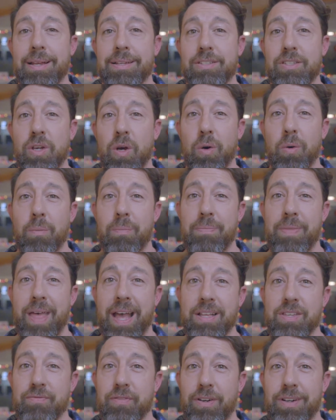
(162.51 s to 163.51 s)
So
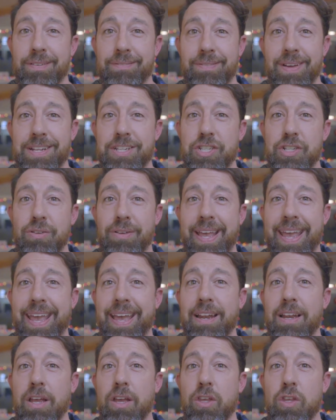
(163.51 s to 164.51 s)
that's for conventional
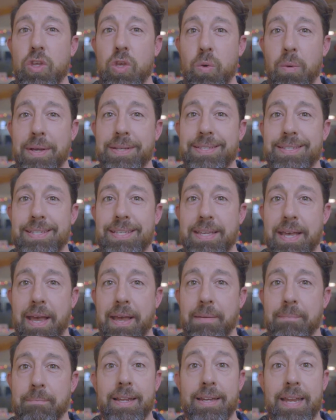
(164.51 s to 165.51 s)
and
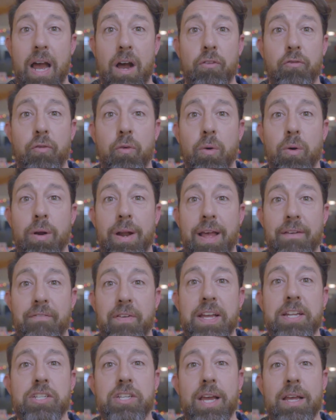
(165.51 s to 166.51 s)
USDA. Now for an
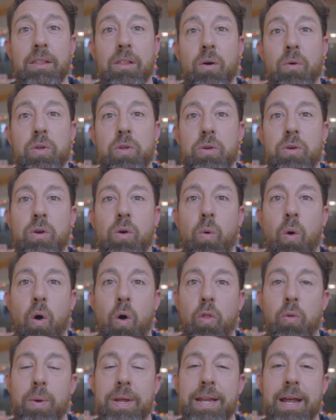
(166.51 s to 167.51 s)
FHA loan, you can go
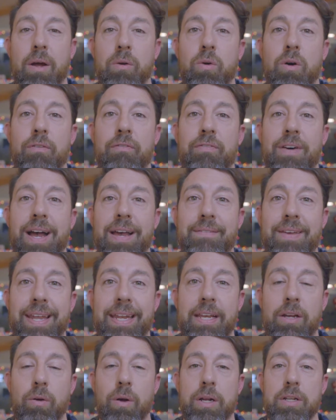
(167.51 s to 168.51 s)
all the way down to a
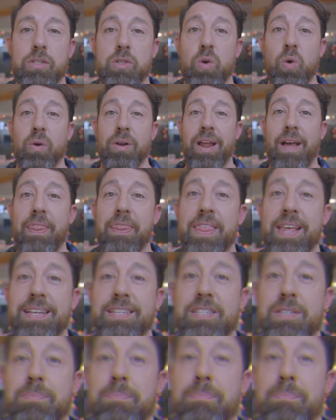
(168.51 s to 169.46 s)
580 credit score. Now this